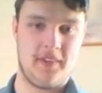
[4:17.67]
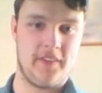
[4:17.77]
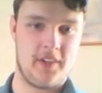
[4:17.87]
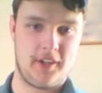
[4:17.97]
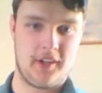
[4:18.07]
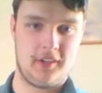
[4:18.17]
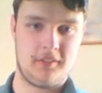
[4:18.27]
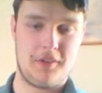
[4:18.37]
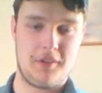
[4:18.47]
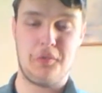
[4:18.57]
if it went that
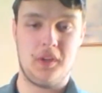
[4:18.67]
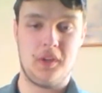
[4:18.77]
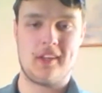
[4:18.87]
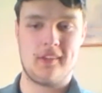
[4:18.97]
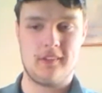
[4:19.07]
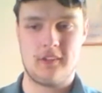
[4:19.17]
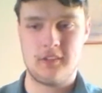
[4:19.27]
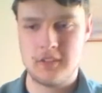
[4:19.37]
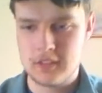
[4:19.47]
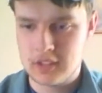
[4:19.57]
long,
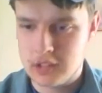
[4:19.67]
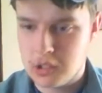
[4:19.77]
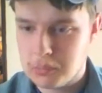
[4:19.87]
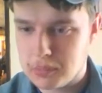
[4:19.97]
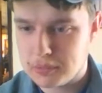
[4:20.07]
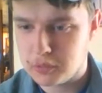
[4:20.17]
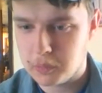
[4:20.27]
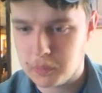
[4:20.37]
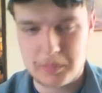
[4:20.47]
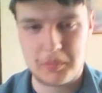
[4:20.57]
before my premiere, but
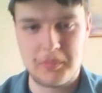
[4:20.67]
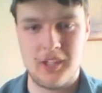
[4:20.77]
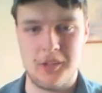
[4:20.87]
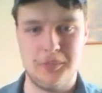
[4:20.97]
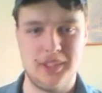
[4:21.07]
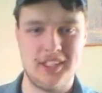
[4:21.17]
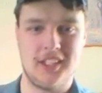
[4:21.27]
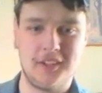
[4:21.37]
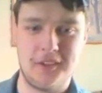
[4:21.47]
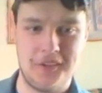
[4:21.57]
then I couldn't get it to
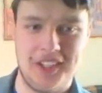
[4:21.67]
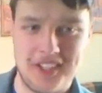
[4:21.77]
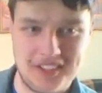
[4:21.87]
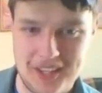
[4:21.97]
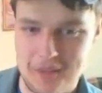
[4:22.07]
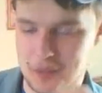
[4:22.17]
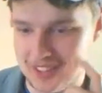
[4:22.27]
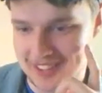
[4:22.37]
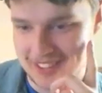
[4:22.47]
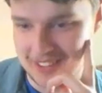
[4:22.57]
keep working, and it was
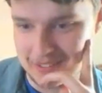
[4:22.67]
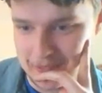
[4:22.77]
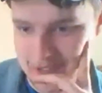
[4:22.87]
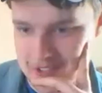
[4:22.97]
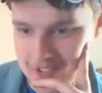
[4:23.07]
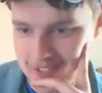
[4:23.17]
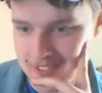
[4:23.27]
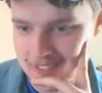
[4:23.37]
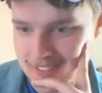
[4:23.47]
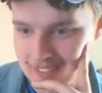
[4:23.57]

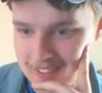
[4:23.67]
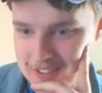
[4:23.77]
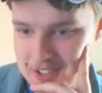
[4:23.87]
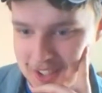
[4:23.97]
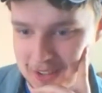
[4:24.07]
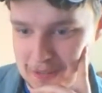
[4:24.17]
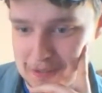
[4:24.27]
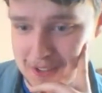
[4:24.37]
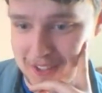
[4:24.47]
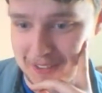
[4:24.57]
chicken Alfredo.
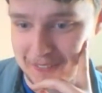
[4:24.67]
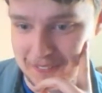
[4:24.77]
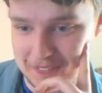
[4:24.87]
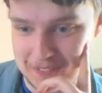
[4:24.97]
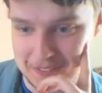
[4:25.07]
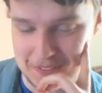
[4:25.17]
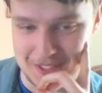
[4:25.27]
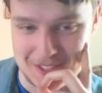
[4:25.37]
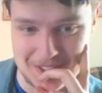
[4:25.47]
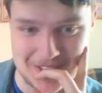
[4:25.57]
Oh, geez.
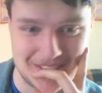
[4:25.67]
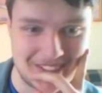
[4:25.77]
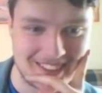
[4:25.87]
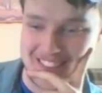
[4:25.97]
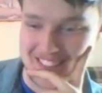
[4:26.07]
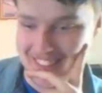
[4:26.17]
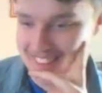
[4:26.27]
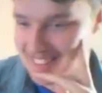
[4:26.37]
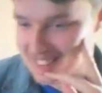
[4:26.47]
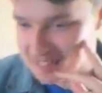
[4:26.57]
I don't know
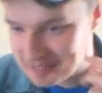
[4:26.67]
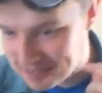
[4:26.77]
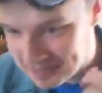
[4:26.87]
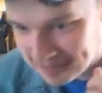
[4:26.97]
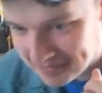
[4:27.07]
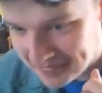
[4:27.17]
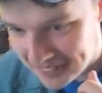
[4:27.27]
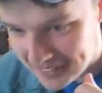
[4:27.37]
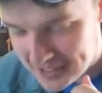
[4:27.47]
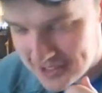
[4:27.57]
about that.
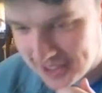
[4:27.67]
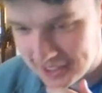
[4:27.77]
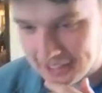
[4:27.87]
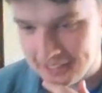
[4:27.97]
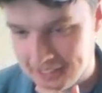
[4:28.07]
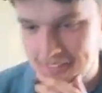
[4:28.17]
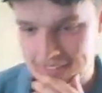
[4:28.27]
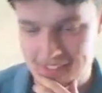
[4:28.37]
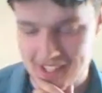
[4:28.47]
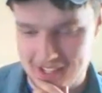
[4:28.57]

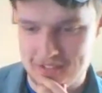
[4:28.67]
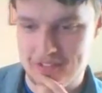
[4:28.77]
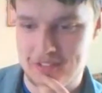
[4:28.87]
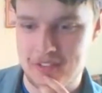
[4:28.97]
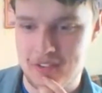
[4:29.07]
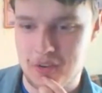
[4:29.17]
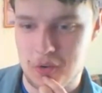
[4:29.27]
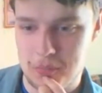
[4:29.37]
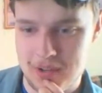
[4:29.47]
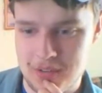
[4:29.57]
Chicken, yes.
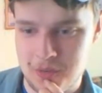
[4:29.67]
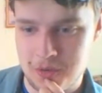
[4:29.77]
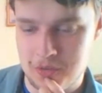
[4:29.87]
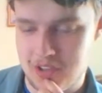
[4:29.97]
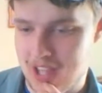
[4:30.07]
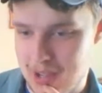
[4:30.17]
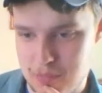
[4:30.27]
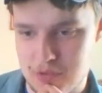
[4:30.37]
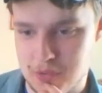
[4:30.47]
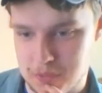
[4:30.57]
Homemade noodles,
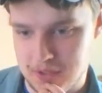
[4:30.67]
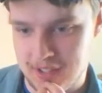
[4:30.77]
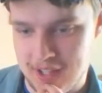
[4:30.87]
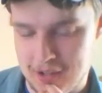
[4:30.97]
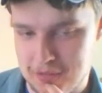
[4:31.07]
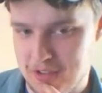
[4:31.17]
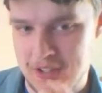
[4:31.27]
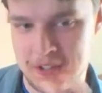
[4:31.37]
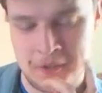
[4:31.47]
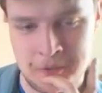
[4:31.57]
absolutely.
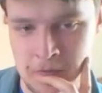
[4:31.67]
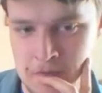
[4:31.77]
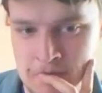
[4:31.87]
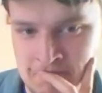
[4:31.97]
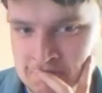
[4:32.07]
Alfredo,